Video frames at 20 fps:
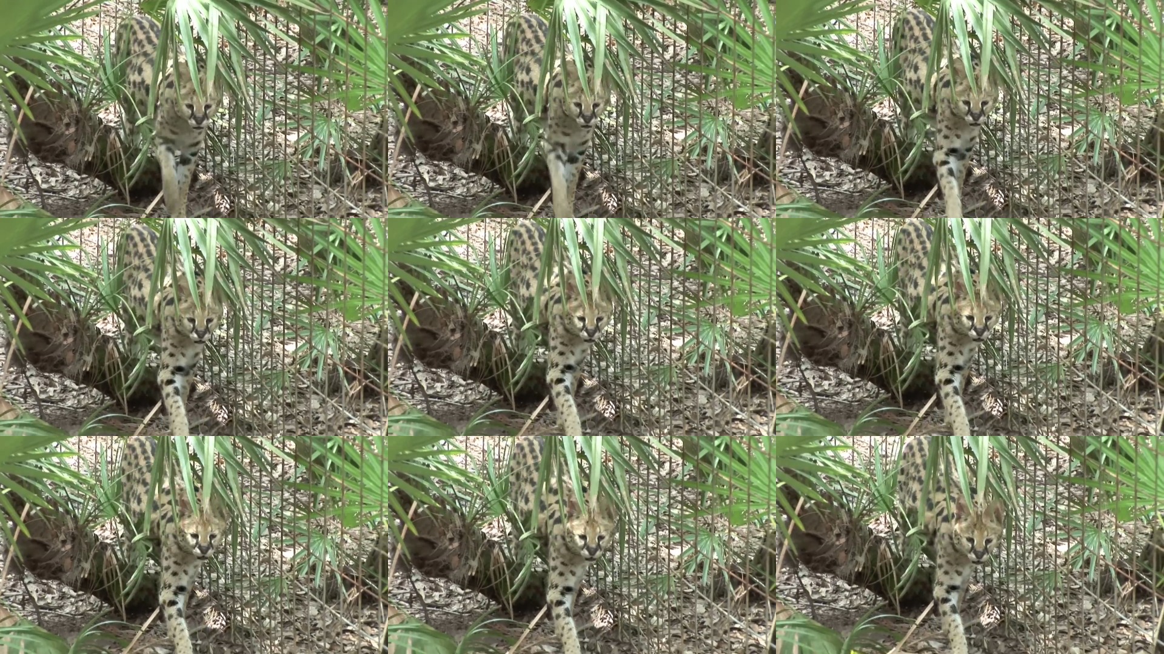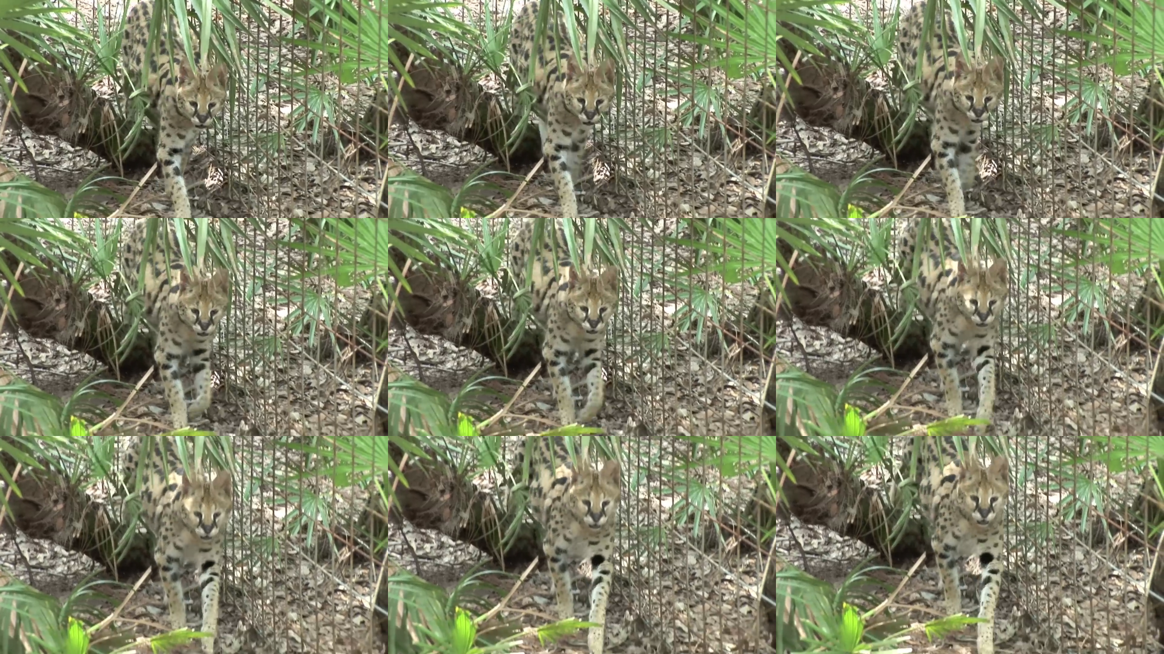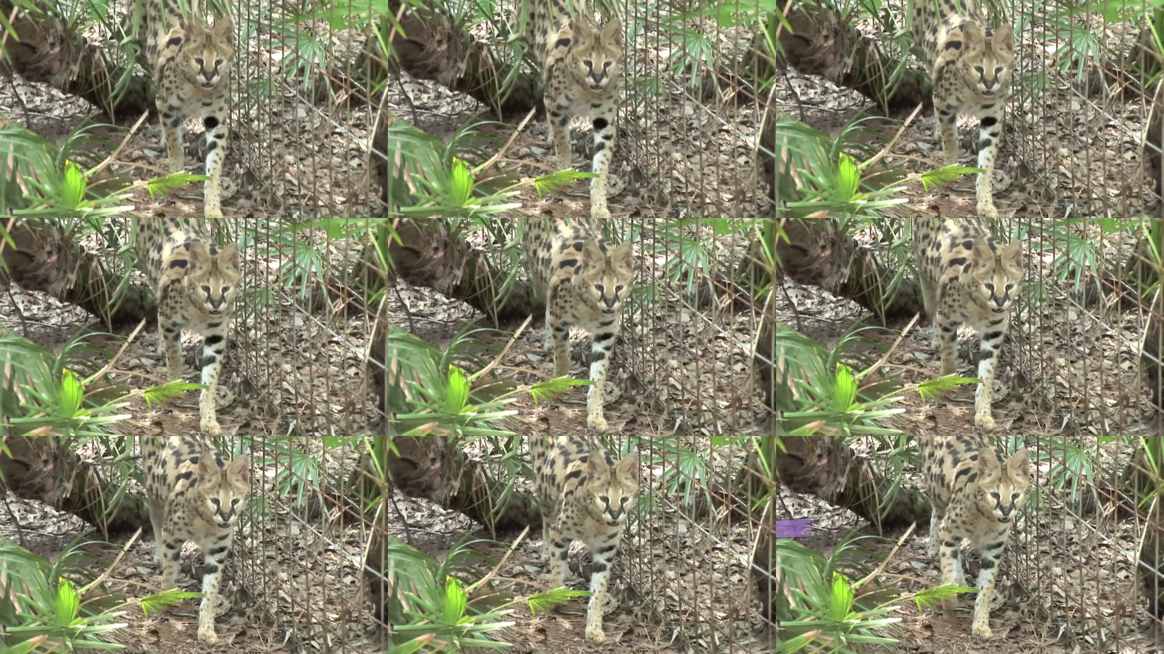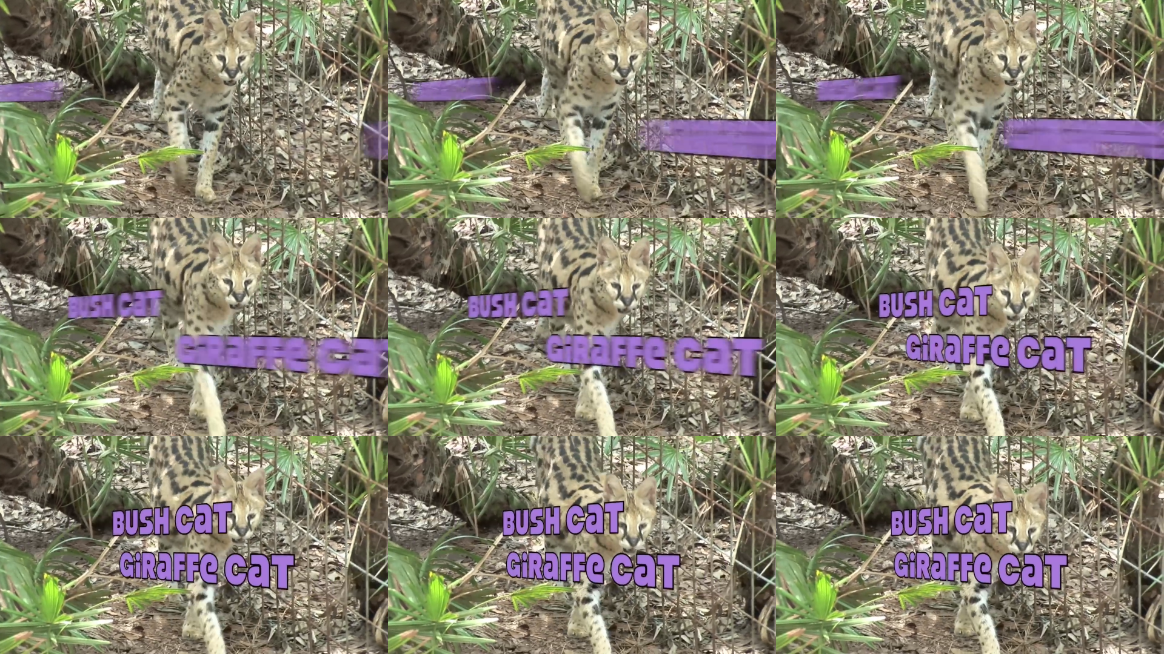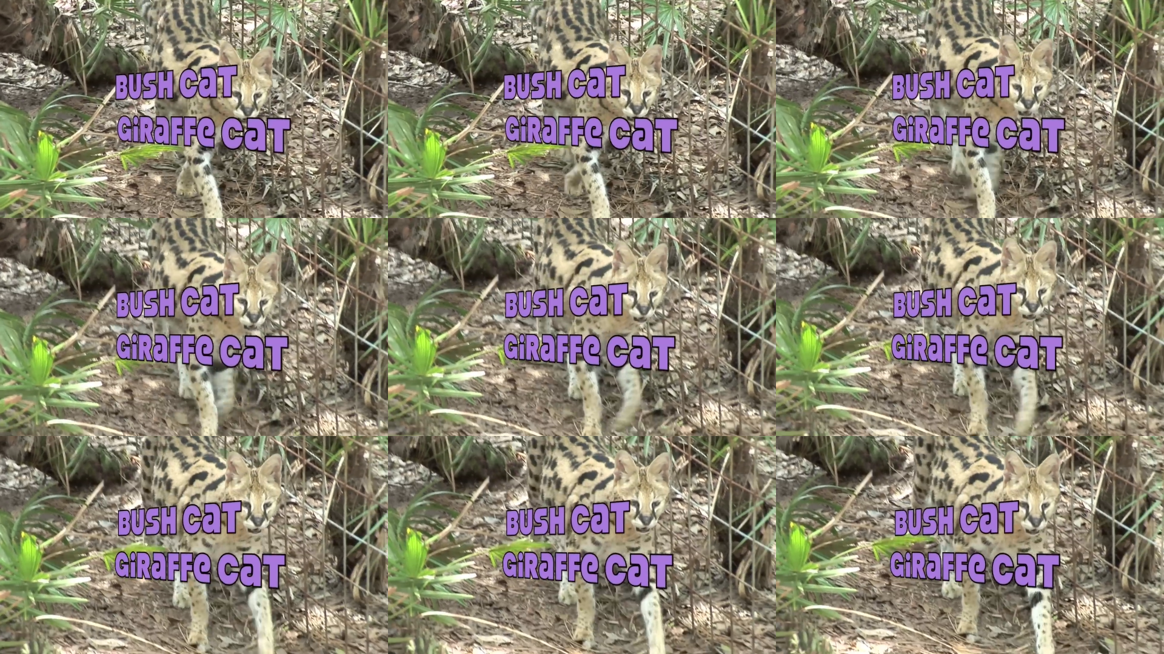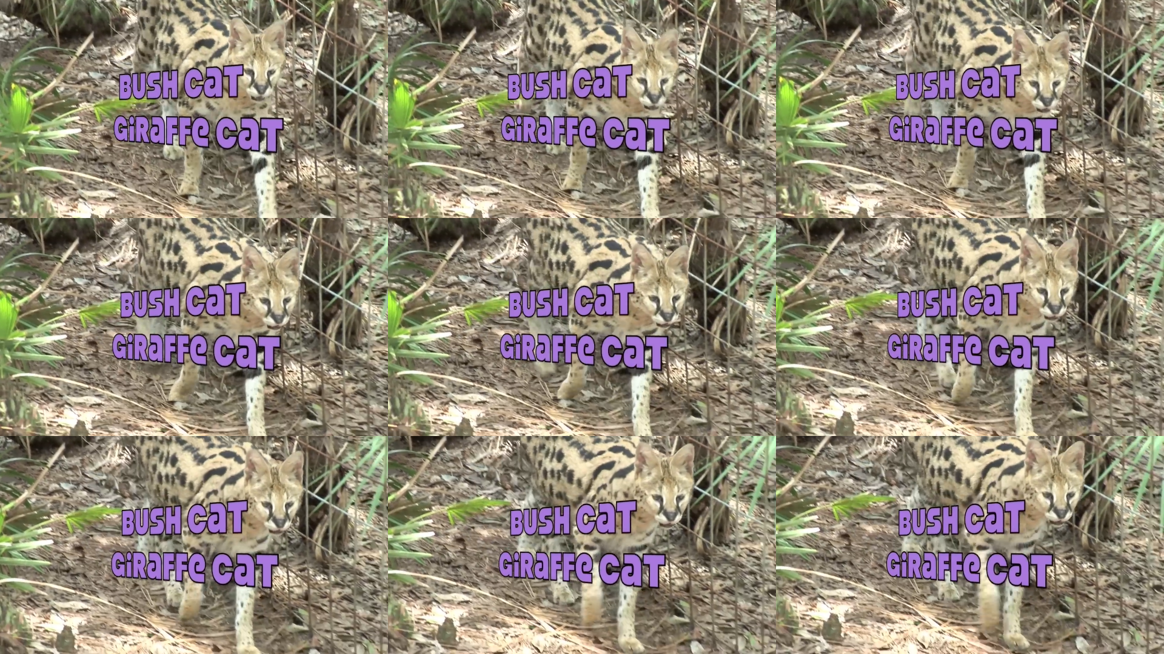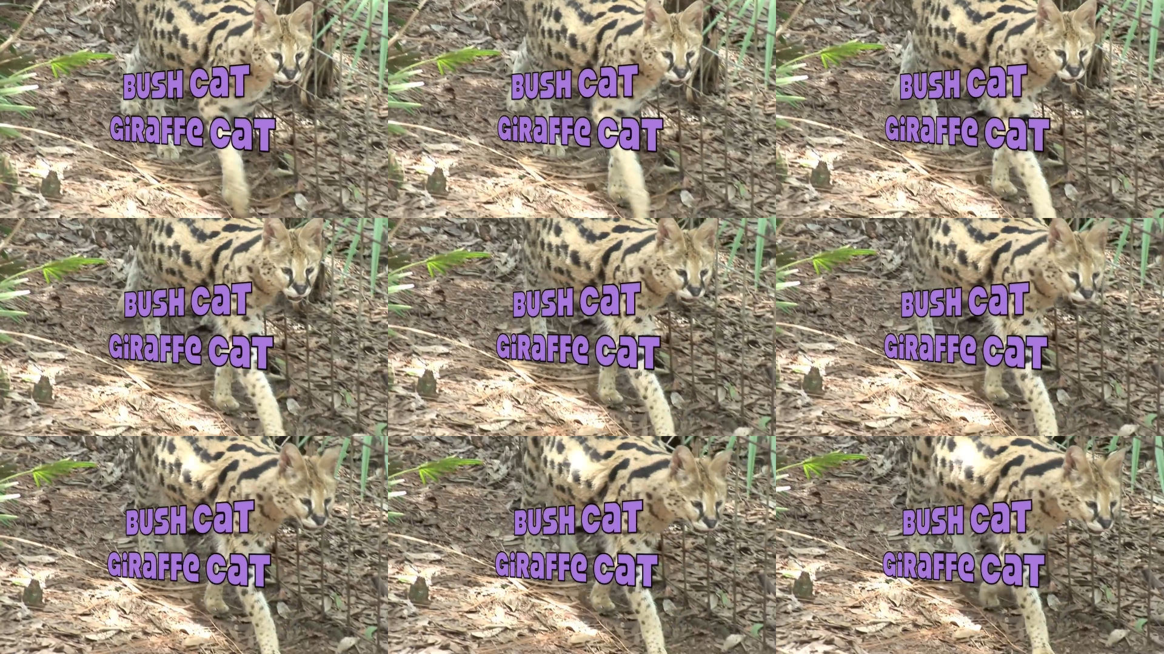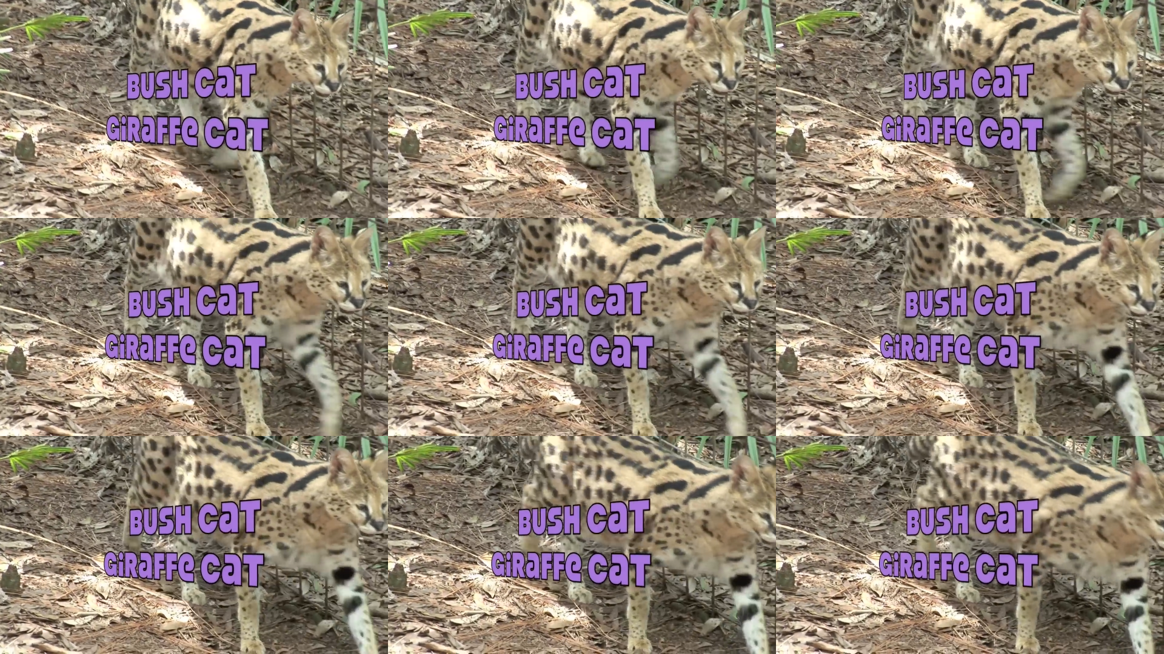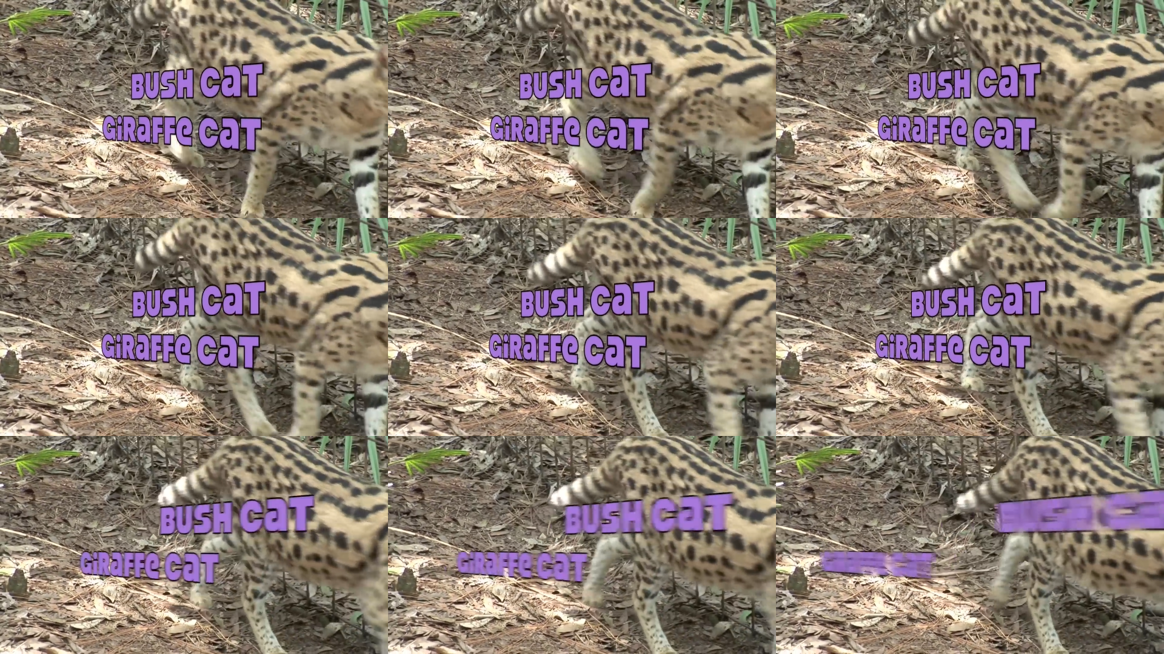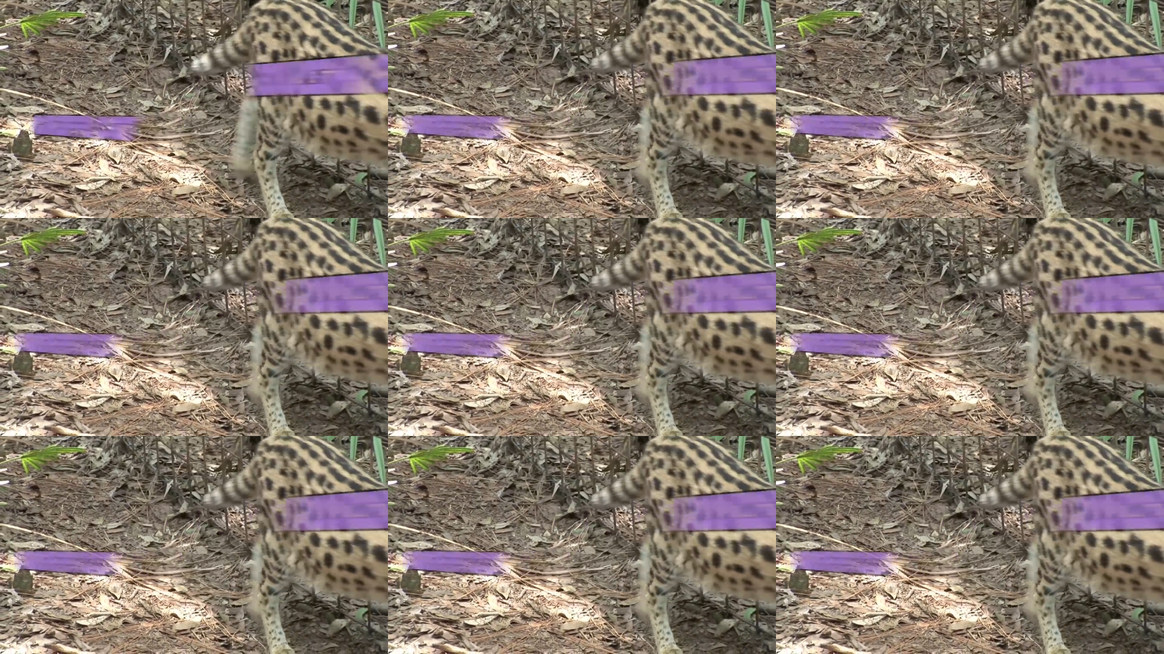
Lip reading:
[unreadable: no face in view]